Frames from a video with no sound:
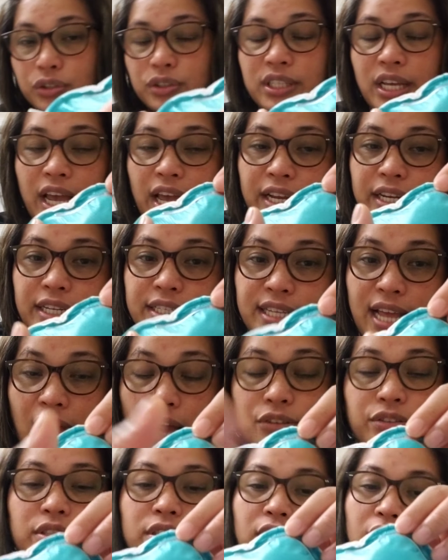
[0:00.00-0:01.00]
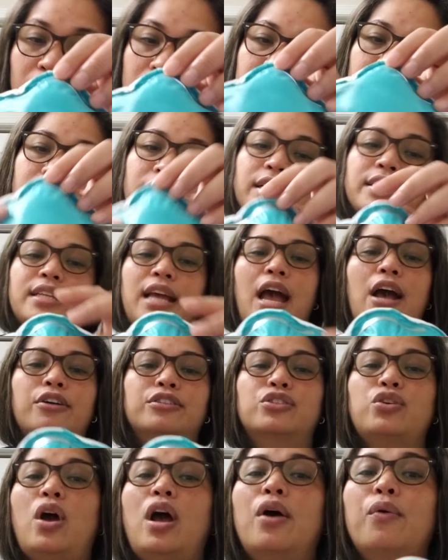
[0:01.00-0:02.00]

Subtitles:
side is out. So I